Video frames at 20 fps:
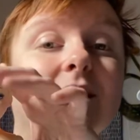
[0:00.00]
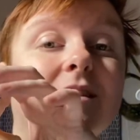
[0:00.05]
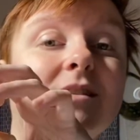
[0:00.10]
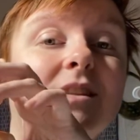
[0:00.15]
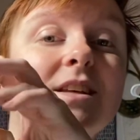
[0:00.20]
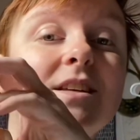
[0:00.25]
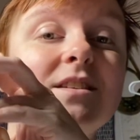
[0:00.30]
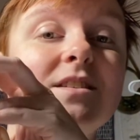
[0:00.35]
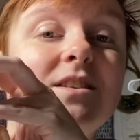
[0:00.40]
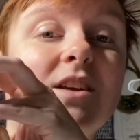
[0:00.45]

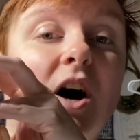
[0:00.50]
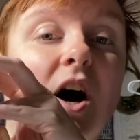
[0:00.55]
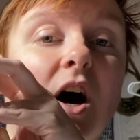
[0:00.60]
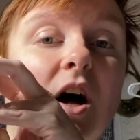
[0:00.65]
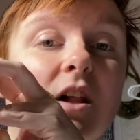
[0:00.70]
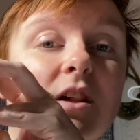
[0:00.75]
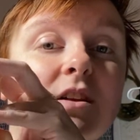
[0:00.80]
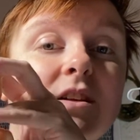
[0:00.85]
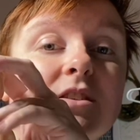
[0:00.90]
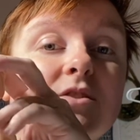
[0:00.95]
This
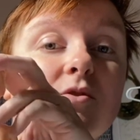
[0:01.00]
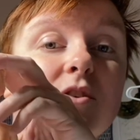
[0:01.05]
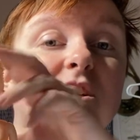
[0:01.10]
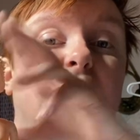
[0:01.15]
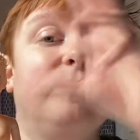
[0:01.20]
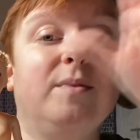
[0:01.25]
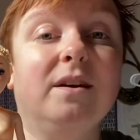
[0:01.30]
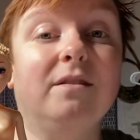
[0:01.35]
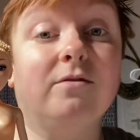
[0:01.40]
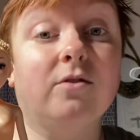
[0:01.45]
doll is going to
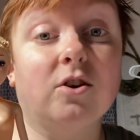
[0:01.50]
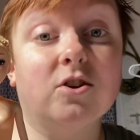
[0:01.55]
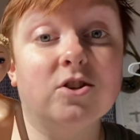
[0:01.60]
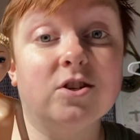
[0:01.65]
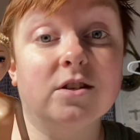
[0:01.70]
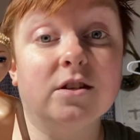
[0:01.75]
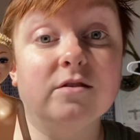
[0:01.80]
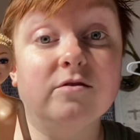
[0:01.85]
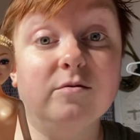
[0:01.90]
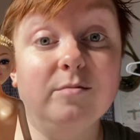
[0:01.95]
be a
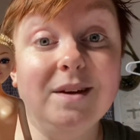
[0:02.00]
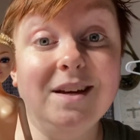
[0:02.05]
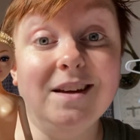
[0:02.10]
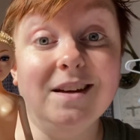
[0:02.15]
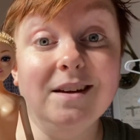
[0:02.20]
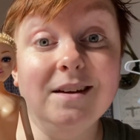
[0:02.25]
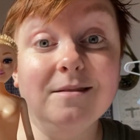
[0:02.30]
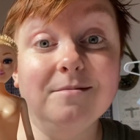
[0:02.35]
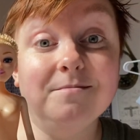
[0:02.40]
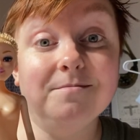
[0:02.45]
version of
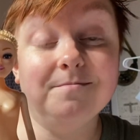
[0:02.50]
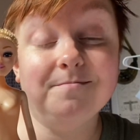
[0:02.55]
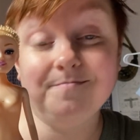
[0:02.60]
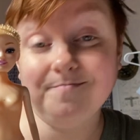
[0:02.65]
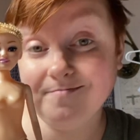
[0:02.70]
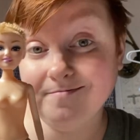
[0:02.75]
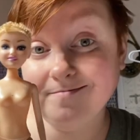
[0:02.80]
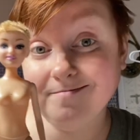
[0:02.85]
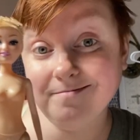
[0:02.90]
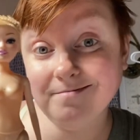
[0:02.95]
me
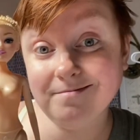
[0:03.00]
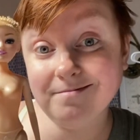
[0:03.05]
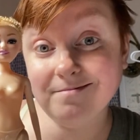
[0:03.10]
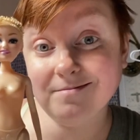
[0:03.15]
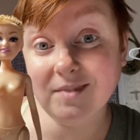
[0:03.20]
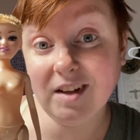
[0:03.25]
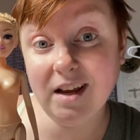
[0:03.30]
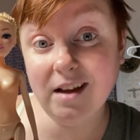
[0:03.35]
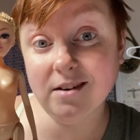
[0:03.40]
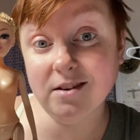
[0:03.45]

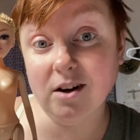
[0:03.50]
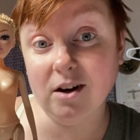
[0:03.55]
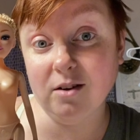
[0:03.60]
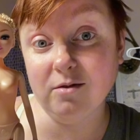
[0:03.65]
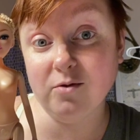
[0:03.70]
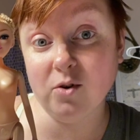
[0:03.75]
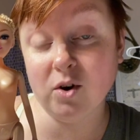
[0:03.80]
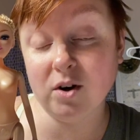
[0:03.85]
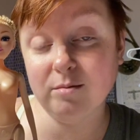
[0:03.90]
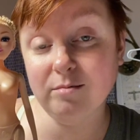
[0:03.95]
in doll
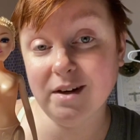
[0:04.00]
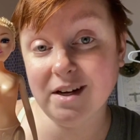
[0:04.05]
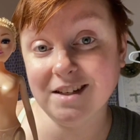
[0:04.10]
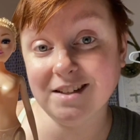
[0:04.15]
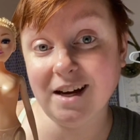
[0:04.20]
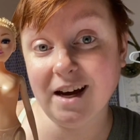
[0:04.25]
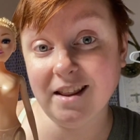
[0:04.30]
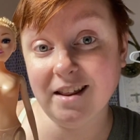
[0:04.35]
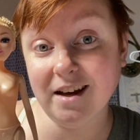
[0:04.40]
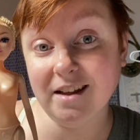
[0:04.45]
form because
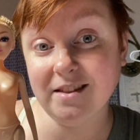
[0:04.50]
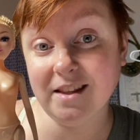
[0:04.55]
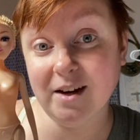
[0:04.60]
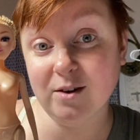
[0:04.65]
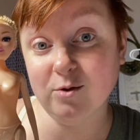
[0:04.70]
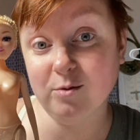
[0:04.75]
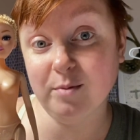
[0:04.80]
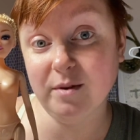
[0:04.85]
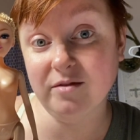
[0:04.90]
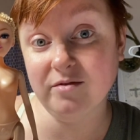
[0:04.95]
I thought that
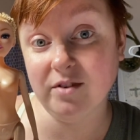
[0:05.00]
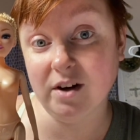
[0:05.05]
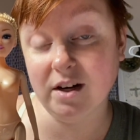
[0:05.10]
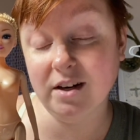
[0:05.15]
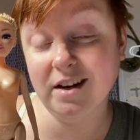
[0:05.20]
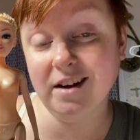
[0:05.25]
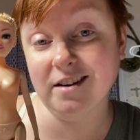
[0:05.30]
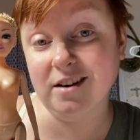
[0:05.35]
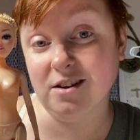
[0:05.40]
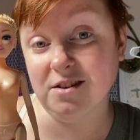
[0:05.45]
would be fun.
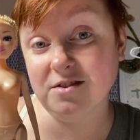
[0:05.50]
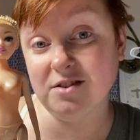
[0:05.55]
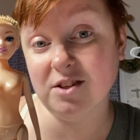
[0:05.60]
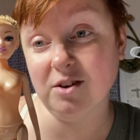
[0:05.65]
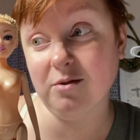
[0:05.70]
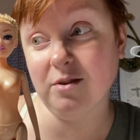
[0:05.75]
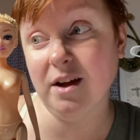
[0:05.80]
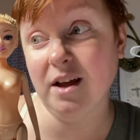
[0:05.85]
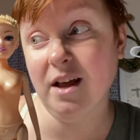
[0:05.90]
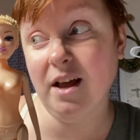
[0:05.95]
And
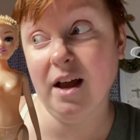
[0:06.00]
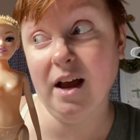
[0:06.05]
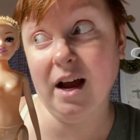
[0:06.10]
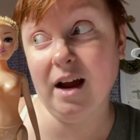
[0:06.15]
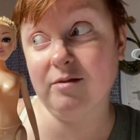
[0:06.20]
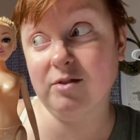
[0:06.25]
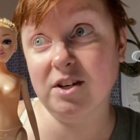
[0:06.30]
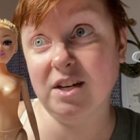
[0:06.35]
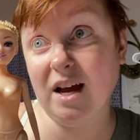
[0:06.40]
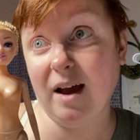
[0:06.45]
also,
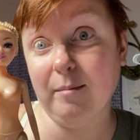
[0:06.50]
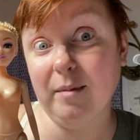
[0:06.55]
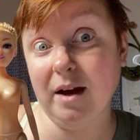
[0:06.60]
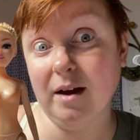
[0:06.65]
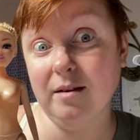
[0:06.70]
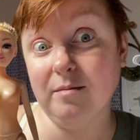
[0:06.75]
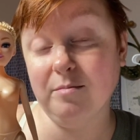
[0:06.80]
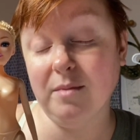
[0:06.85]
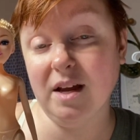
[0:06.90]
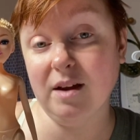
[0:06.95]
every time I
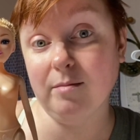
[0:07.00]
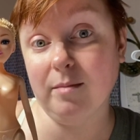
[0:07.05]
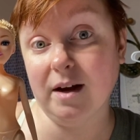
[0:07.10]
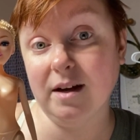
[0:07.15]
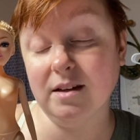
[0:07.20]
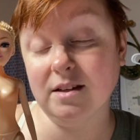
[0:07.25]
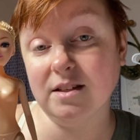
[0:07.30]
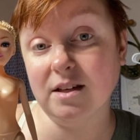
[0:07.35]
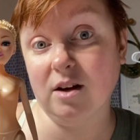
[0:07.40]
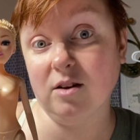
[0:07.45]
make
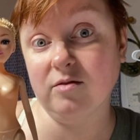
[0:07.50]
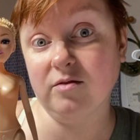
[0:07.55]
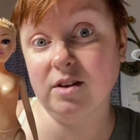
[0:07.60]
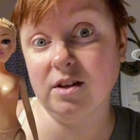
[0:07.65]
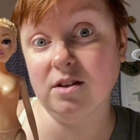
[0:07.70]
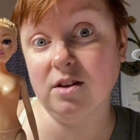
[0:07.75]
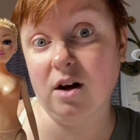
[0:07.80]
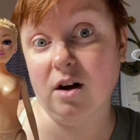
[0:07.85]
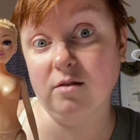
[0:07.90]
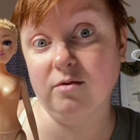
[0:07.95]
myself in
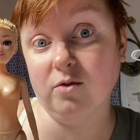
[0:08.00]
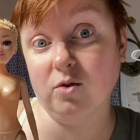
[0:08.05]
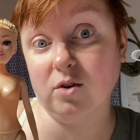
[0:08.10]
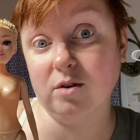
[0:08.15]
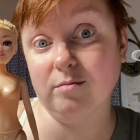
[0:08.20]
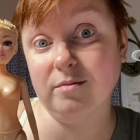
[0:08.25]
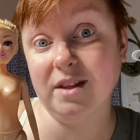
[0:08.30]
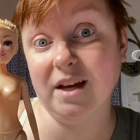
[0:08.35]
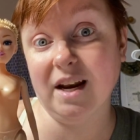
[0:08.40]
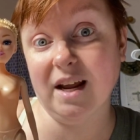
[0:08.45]
doll
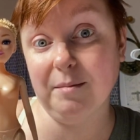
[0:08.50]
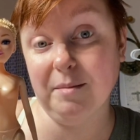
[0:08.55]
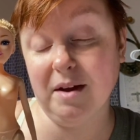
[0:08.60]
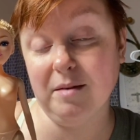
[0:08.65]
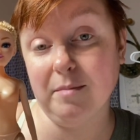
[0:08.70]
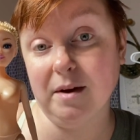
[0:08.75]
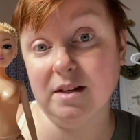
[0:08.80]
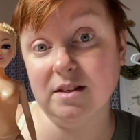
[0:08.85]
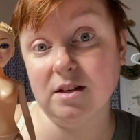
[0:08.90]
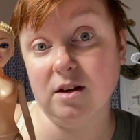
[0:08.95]
form, then I make
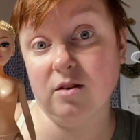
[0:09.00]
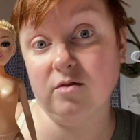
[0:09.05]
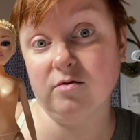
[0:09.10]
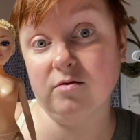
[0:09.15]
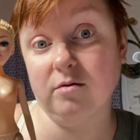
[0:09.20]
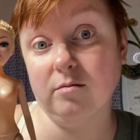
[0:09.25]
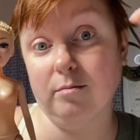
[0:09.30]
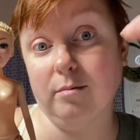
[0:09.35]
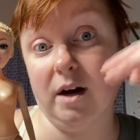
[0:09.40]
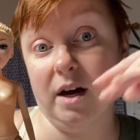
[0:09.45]
myself
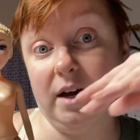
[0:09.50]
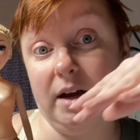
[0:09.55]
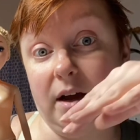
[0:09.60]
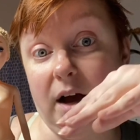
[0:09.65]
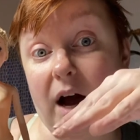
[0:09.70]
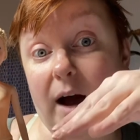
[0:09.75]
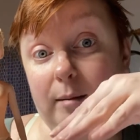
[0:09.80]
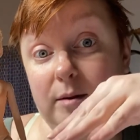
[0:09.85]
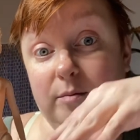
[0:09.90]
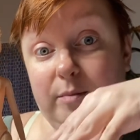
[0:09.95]
my
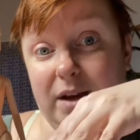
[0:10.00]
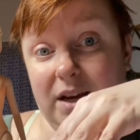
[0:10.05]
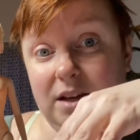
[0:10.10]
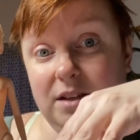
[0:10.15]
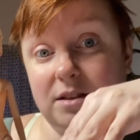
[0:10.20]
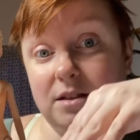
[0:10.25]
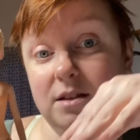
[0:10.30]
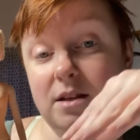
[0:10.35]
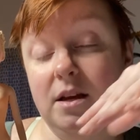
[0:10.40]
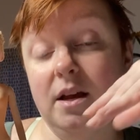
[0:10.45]
Hobbit
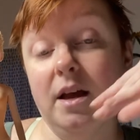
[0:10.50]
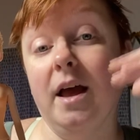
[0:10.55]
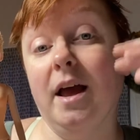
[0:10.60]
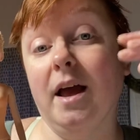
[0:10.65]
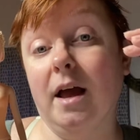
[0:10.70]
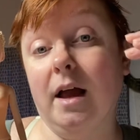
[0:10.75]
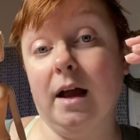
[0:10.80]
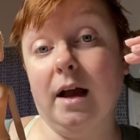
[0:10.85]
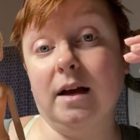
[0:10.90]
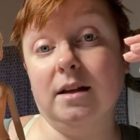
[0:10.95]
pants.
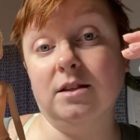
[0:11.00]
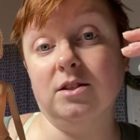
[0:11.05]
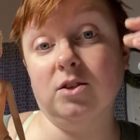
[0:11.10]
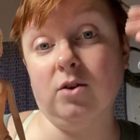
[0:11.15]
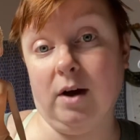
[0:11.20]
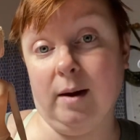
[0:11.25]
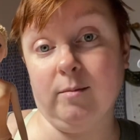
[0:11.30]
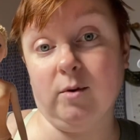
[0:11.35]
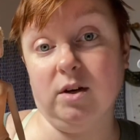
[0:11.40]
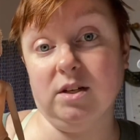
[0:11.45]
And so
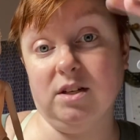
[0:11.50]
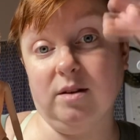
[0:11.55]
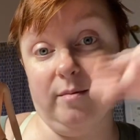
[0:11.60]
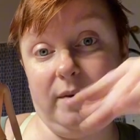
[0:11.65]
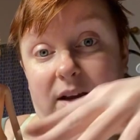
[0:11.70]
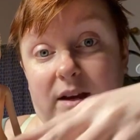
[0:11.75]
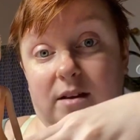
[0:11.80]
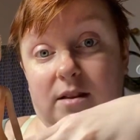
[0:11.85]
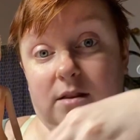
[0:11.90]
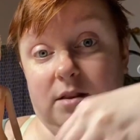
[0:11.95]
I'm going to
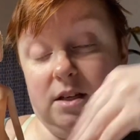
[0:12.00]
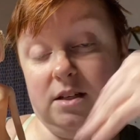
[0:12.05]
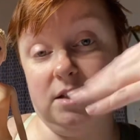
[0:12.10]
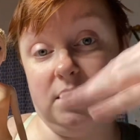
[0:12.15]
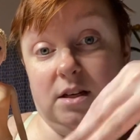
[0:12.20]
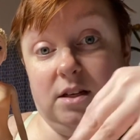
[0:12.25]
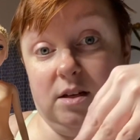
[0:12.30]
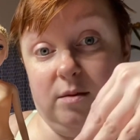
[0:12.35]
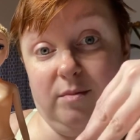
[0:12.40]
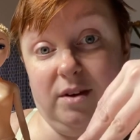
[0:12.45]
make this
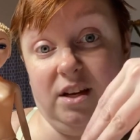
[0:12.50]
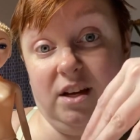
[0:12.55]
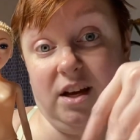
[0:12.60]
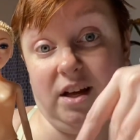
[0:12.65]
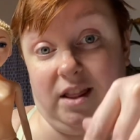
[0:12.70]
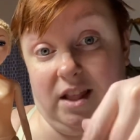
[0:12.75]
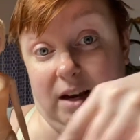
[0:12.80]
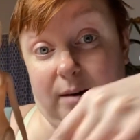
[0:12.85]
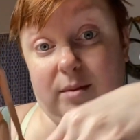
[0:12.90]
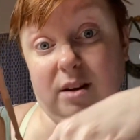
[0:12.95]
into me,
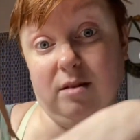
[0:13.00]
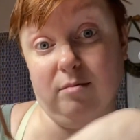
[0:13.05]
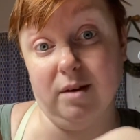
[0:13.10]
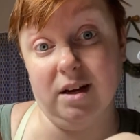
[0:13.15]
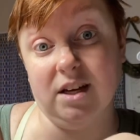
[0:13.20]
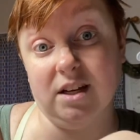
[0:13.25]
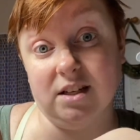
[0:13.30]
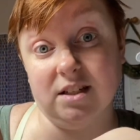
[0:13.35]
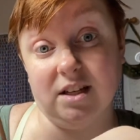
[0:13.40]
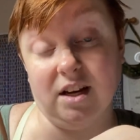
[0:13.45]
and then I'm going to make
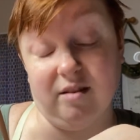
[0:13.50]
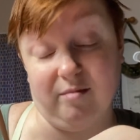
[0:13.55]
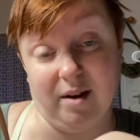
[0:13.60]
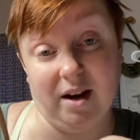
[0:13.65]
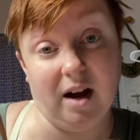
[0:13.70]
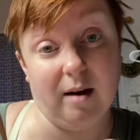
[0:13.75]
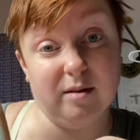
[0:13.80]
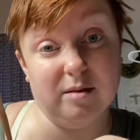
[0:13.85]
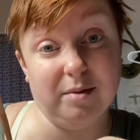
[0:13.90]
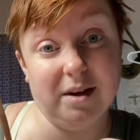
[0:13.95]
it a set of my
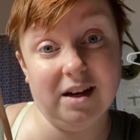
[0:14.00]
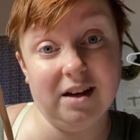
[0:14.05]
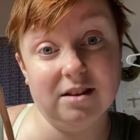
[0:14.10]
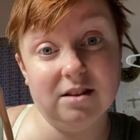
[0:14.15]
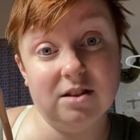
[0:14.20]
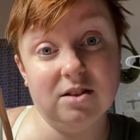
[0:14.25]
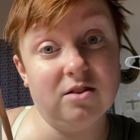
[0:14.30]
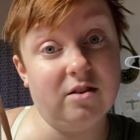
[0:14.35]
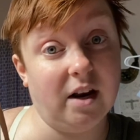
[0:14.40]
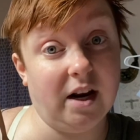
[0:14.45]
Hobbit
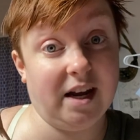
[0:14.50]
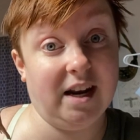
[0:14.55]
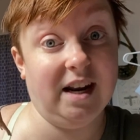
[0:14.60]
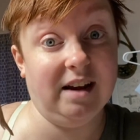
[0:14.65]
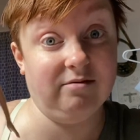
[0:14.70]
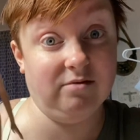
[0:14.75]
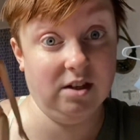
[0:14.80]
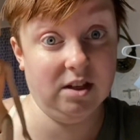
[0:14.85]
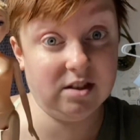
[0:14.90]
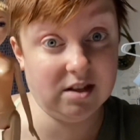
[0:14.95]
pants so that I can have
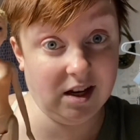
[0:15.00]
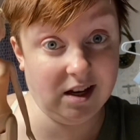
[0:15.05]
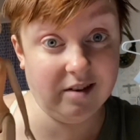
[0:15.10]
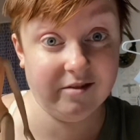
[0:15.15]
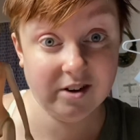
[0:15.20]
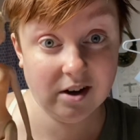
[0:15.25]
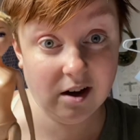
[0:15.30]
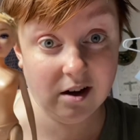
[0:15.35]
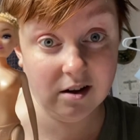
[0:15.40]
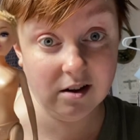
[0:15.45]
this kind of
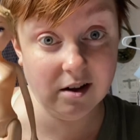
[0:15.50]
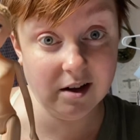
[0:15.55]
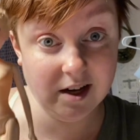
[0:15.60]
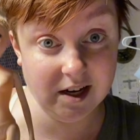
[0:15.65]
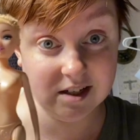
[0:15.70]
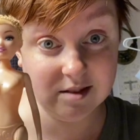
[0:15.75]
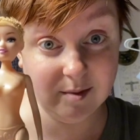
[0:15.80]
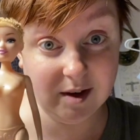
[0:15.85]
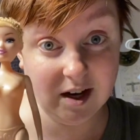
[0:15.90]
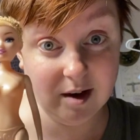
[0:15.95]
doll
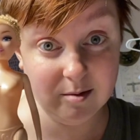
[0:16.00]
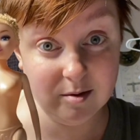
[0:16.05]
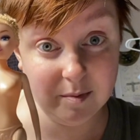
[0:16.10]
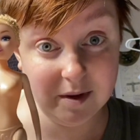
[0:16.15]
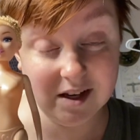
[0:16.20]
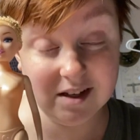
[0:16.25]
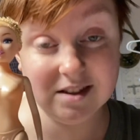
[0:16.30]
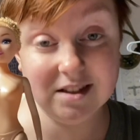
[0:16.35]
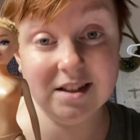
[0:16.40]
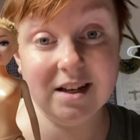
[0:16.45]
as my Hobbit
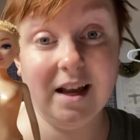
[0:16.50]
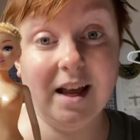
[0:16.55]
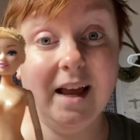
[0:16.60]
pants.